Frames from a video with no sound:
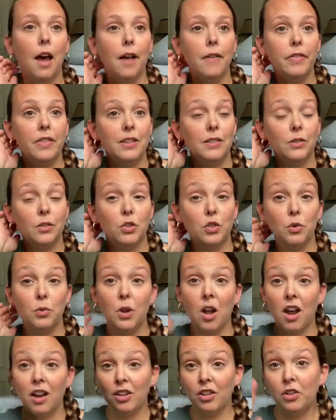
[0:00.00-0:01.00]
These do
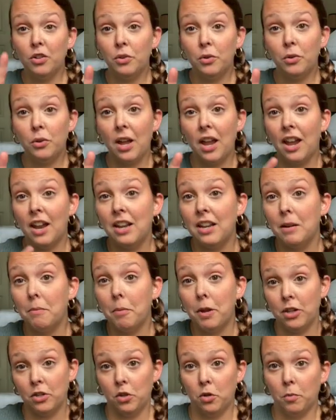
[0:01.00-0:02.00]
not include any
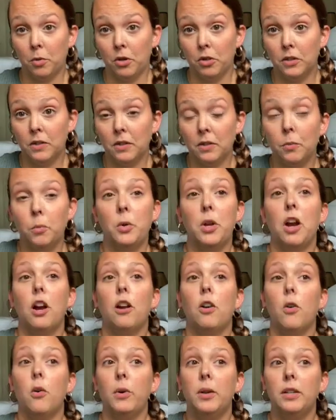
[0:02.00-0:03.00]
picture books. We are
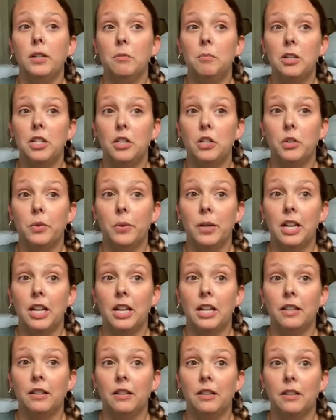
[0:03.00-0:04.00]
going to be
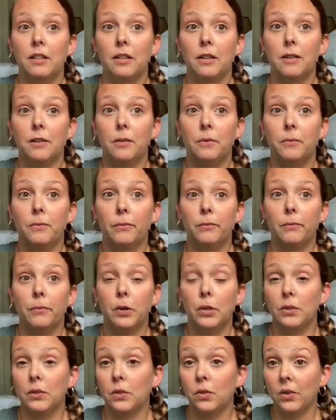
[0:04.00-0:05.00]
doing the
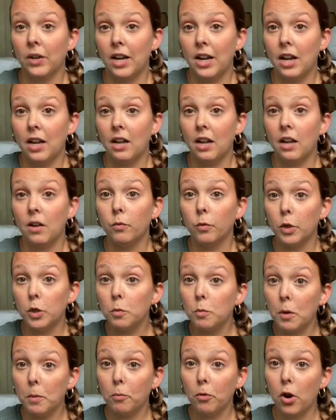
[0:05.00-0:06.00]
first grade
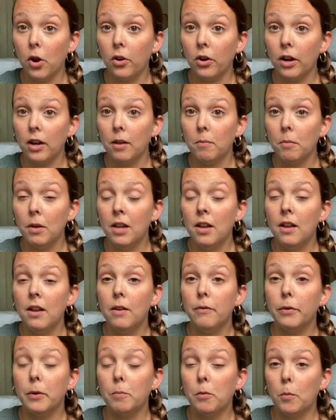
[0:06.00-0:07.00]
enrichment program
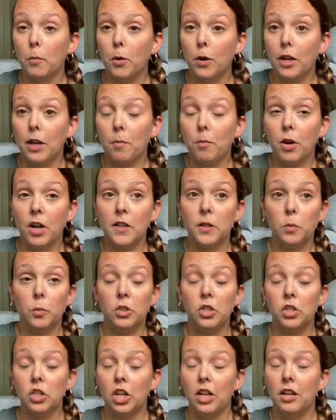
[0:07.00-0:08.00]
from Memoria Press,
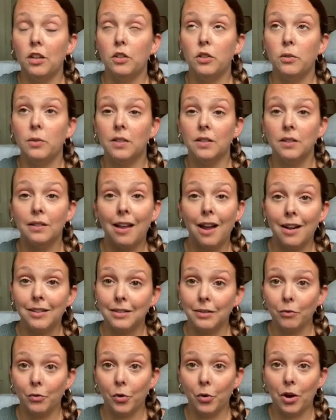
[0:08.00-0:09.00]
which includes lots
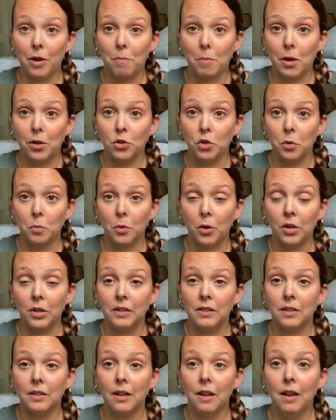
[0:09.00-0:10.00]
of great picture
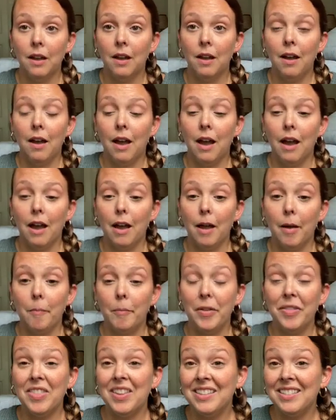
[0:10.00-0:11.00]
books.
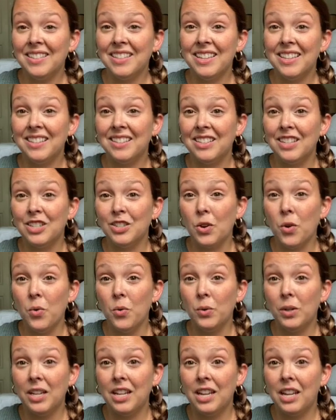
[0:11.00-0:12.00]
But this list is
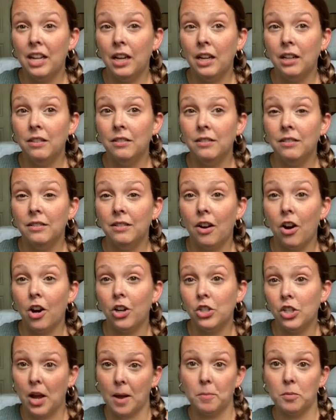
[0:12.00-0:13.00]
only our
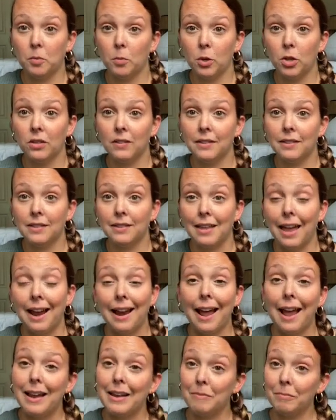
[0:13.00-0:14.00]
chapter books that
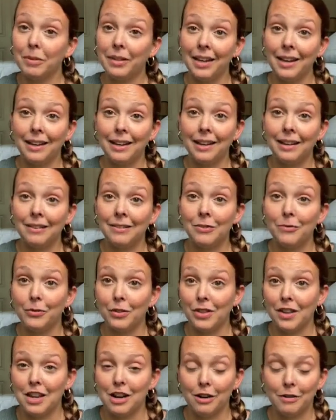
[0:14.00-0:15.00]
I am planning for
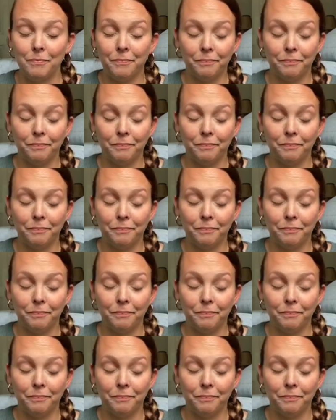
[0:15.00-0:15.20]
the year.